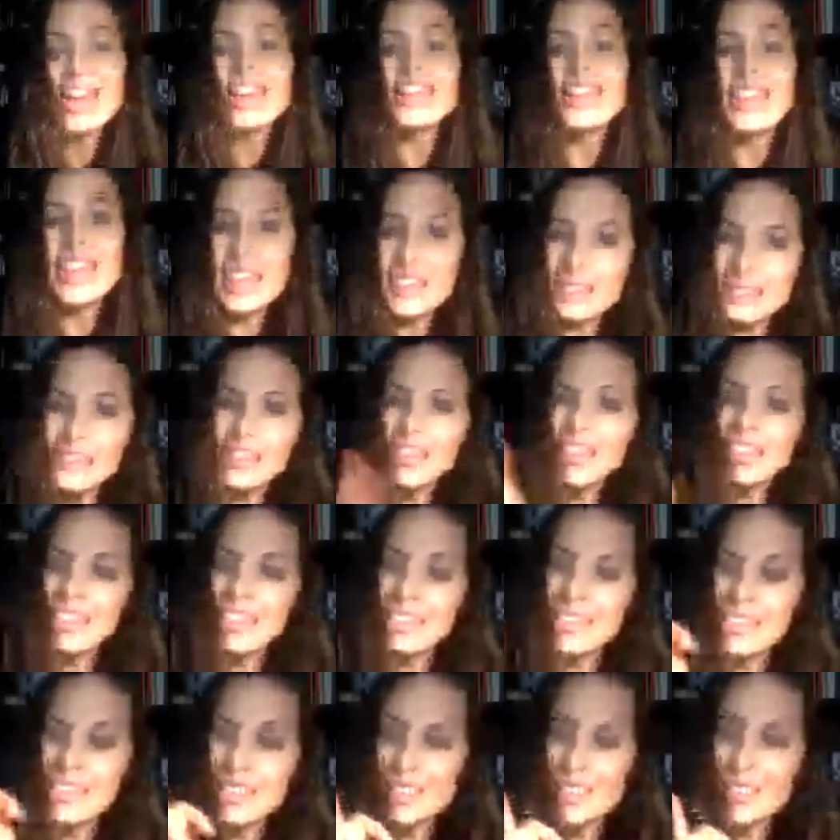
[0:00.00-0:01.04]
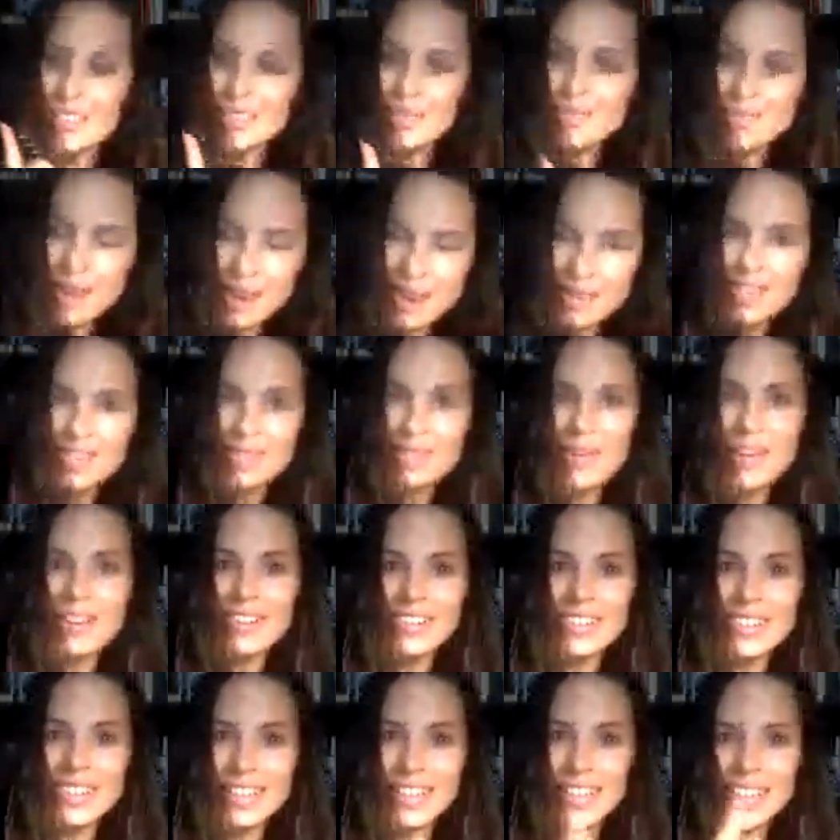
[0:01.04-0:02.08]
then we can do the
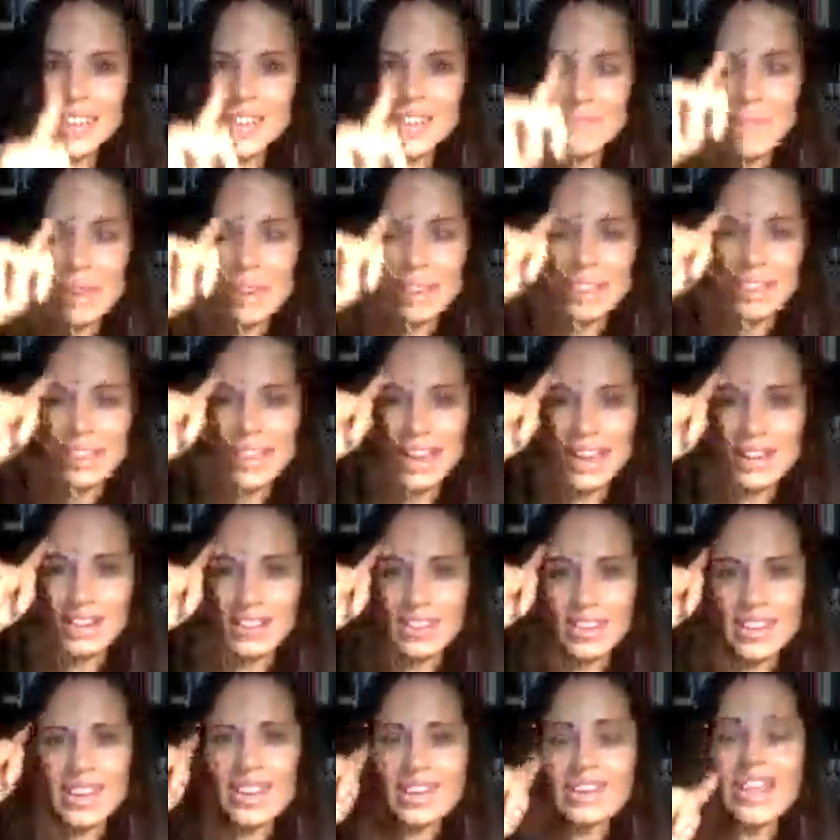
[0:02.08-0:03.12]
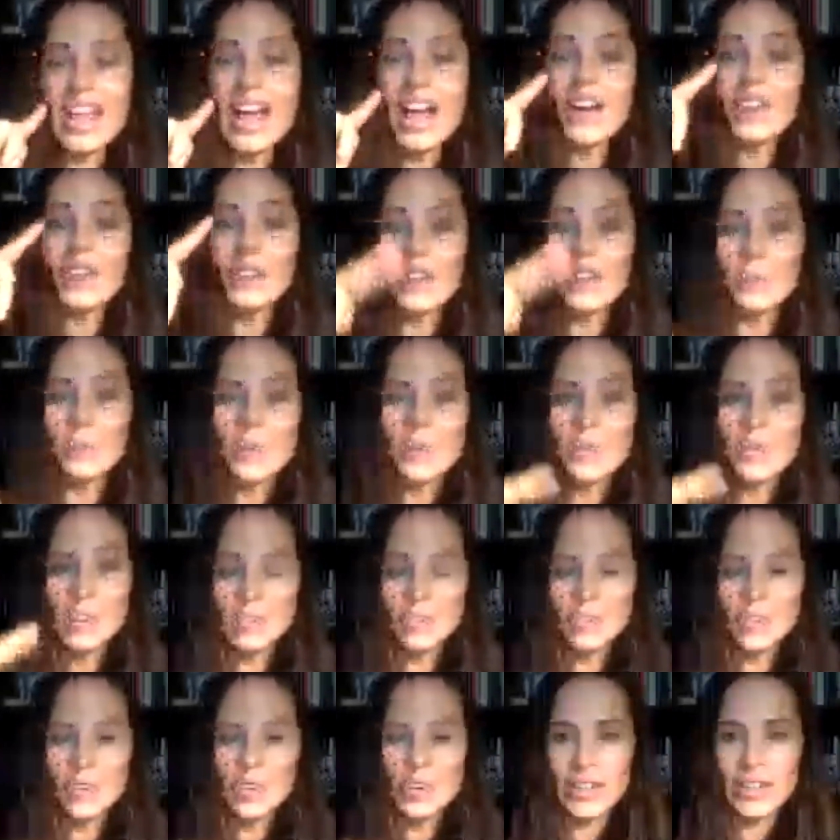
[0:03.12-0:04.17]
prosperity meditation for
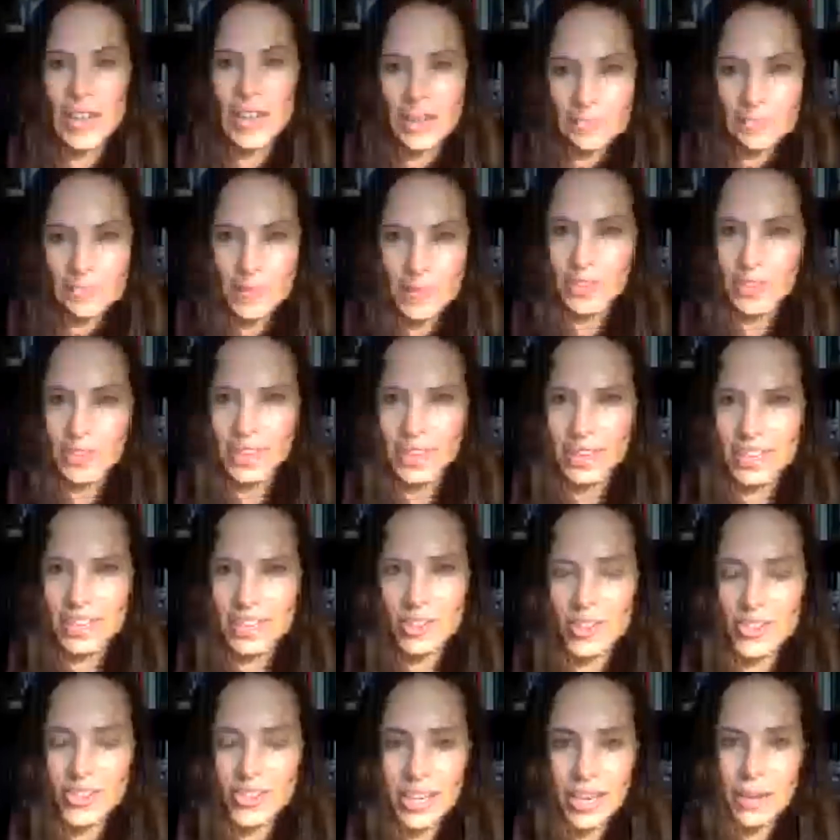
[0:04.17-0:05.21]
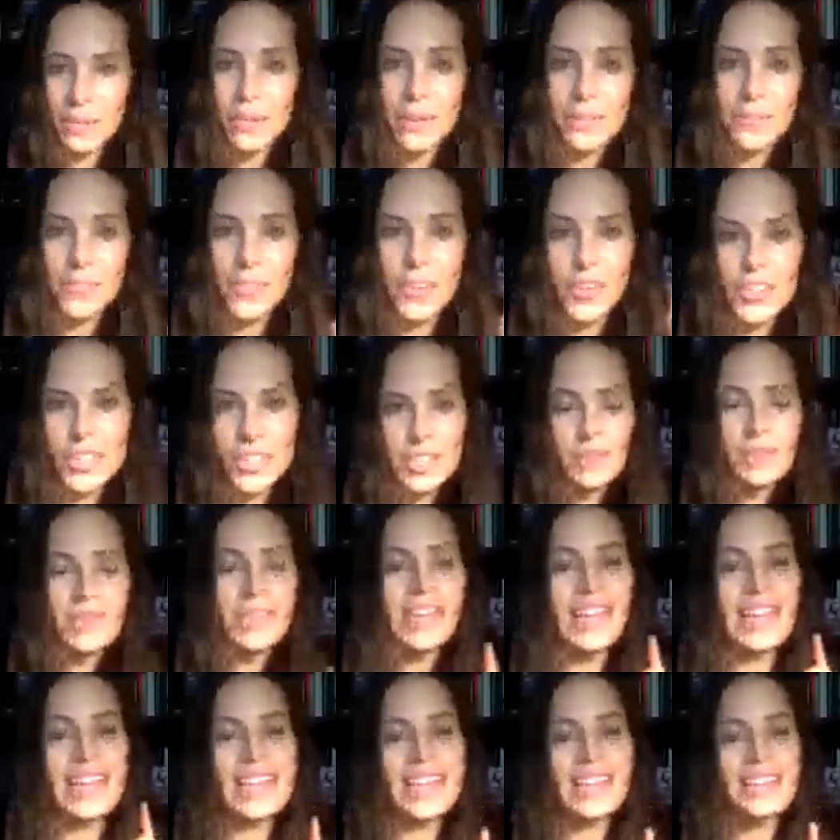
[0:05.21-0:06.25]
moving forward and moving the energy. But first, it
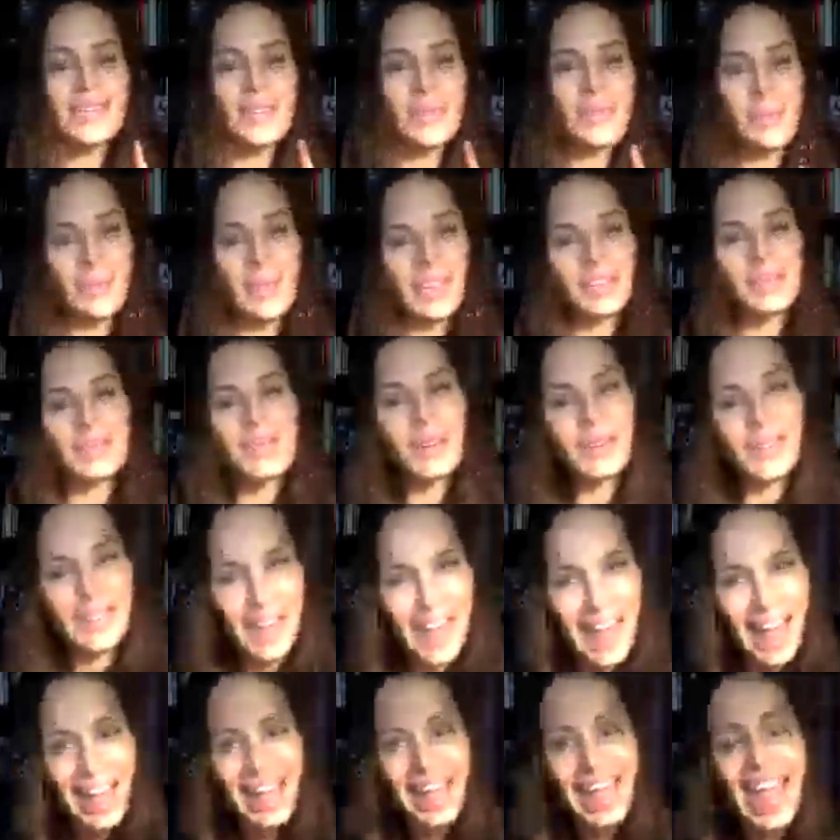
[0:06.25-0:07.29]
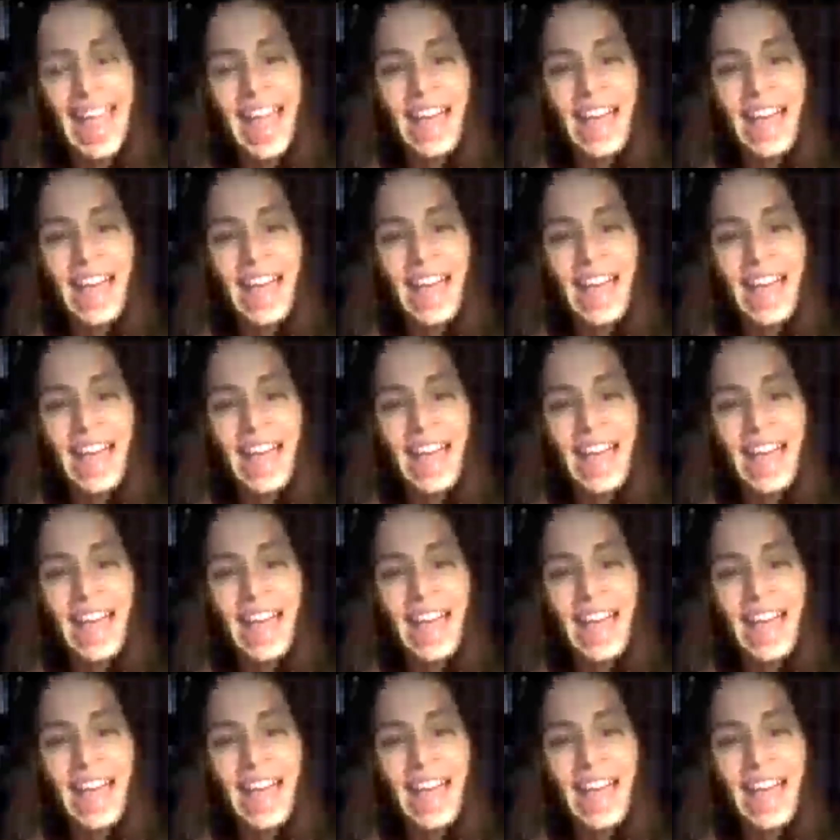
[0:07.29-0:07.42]
begins with being where we're at.